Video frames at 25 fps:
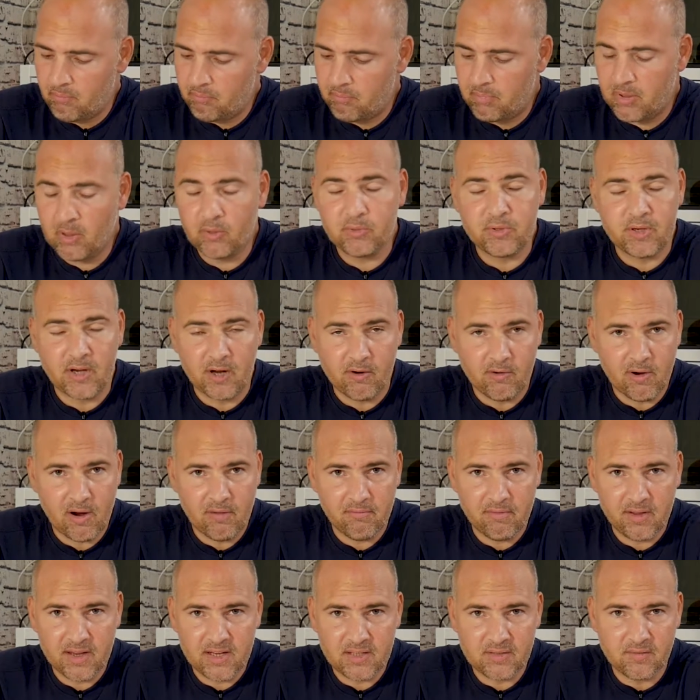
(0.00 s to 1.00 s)
Built-in
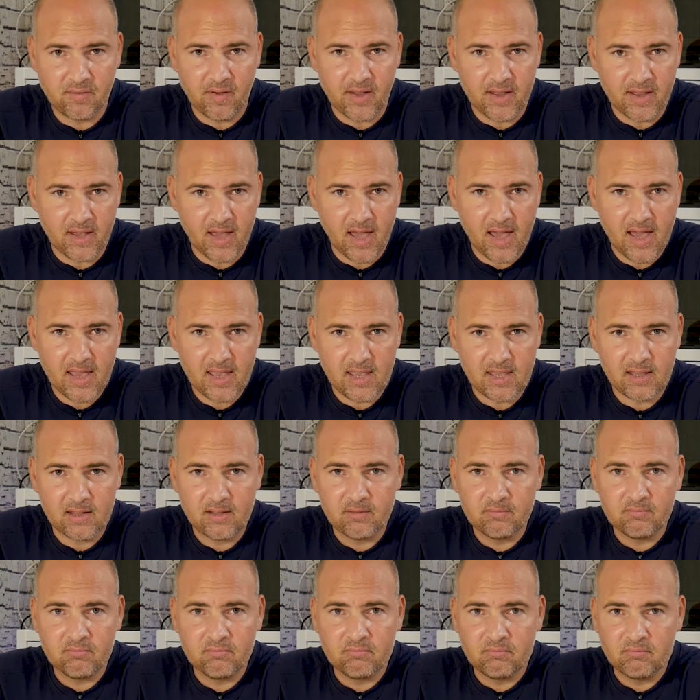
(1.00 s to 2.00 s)
graphics, Vega 8,
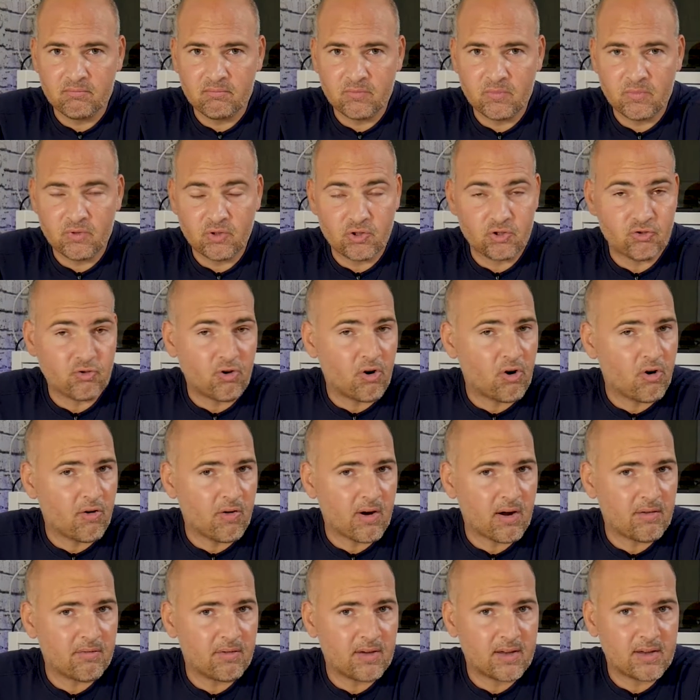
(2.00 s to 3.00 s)
strong
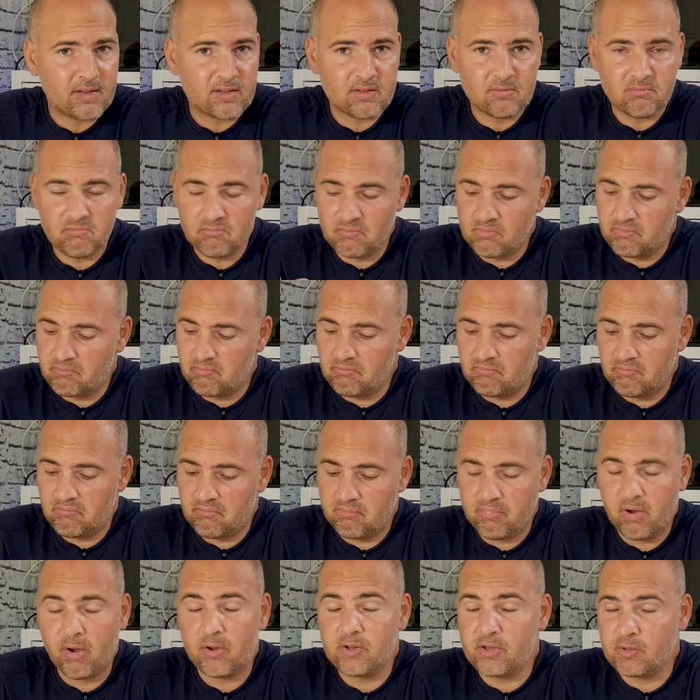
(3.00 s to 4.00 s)
graphics,
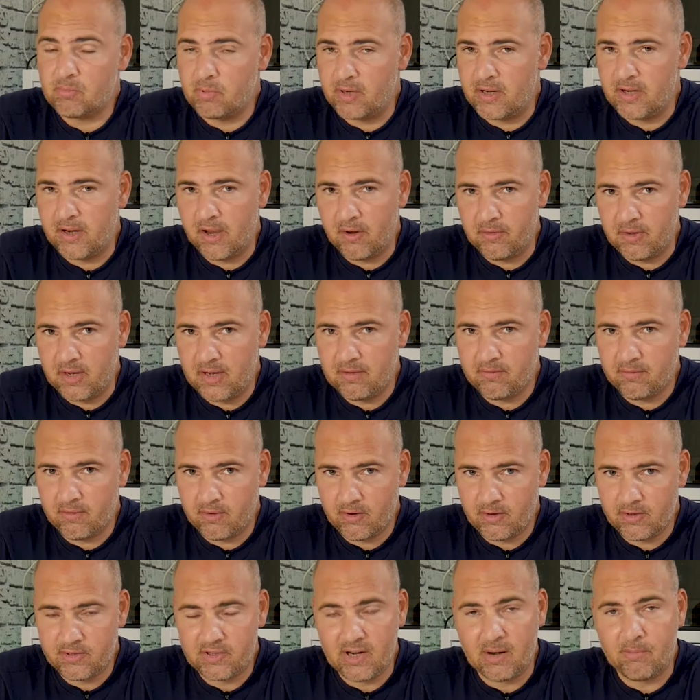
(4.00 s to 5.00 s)
possibly no need
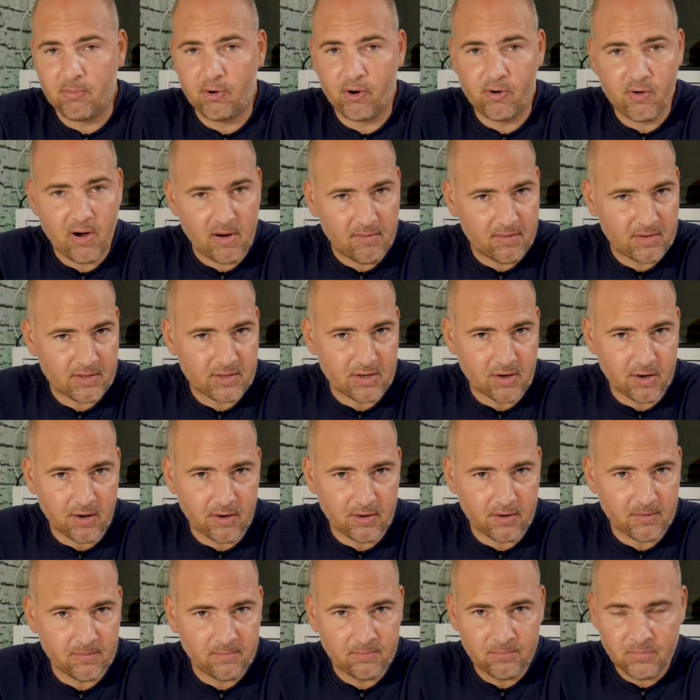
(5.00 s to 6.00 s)
for a separate graphics
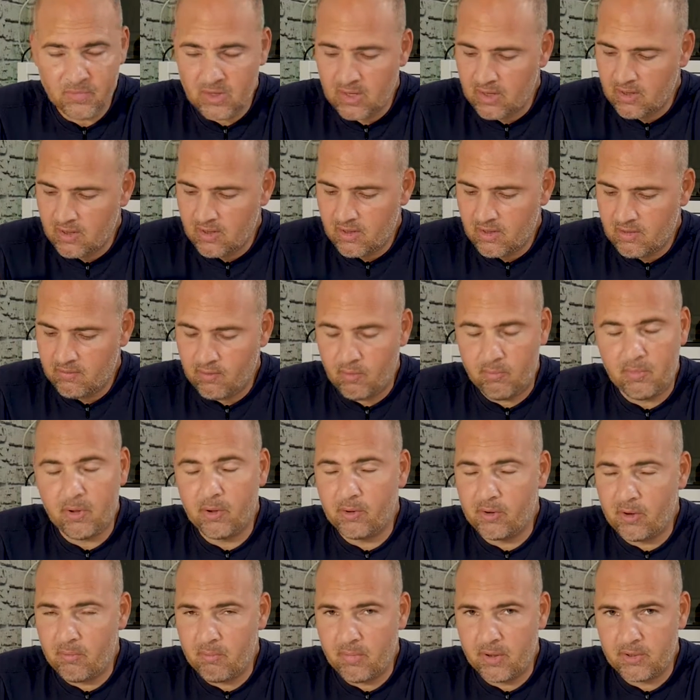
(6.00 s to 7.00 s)
card. If you're
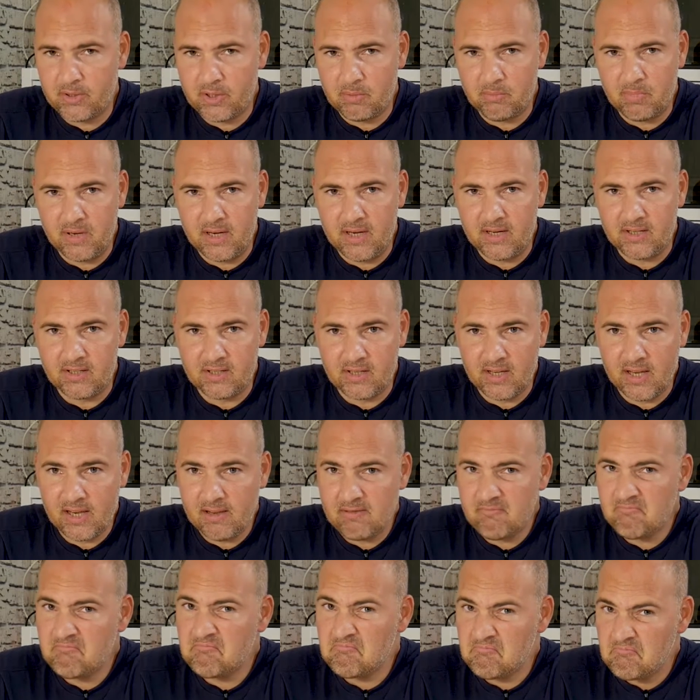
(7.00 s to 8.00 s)
building a budget PC,
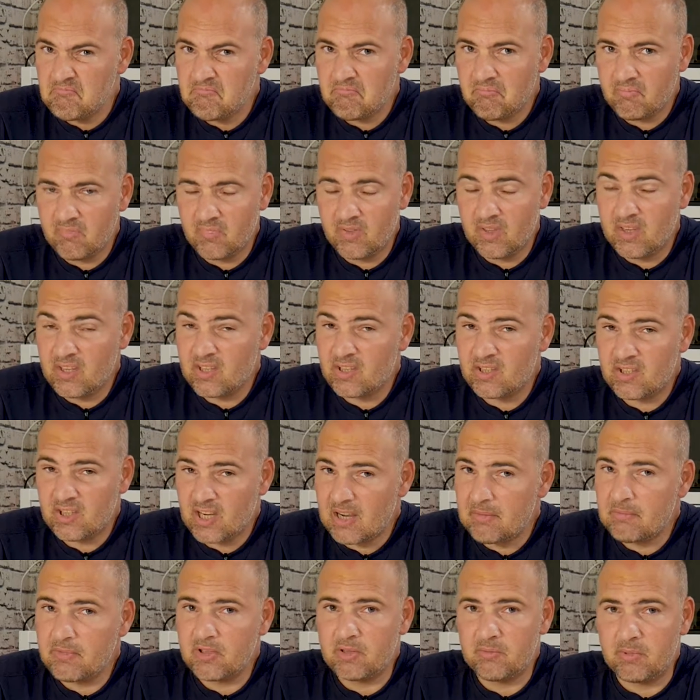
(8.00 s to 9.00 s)
this
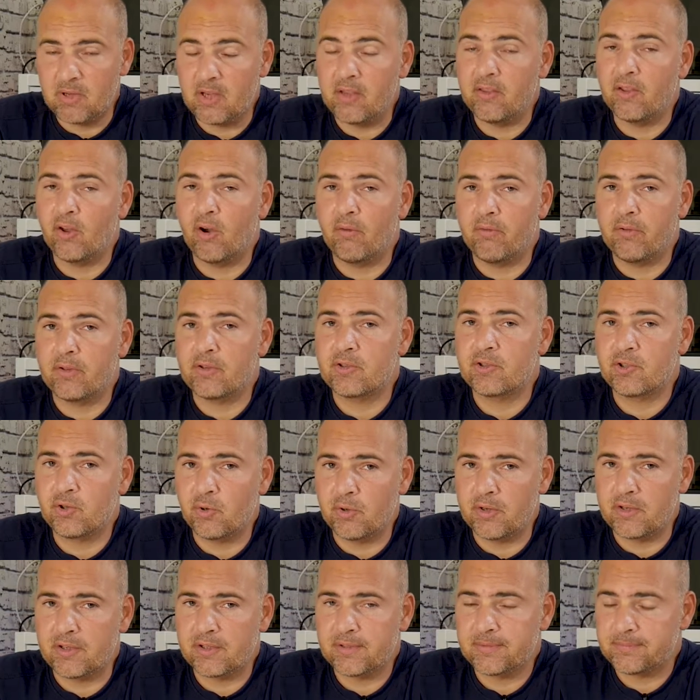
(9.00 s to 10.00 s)
seems to be the obvious
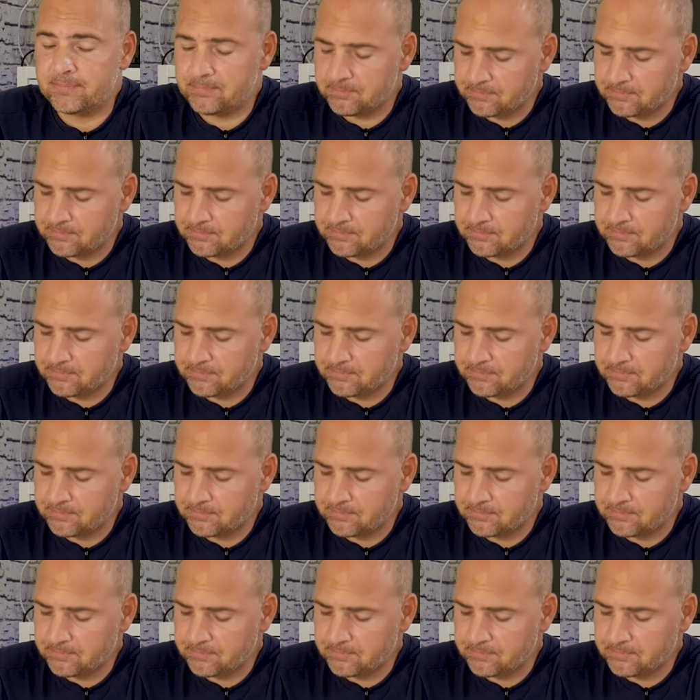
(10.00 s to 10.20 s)
choice.